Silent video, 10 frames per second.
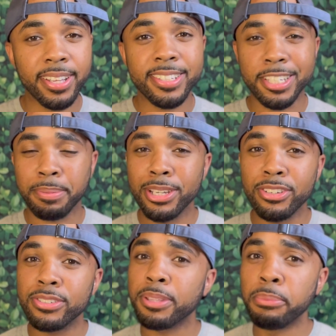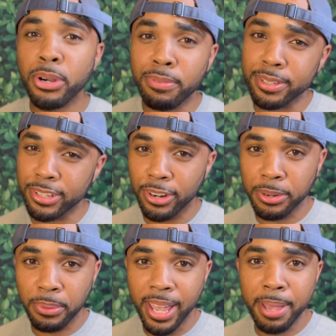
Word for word: Just because you used to move a certain way,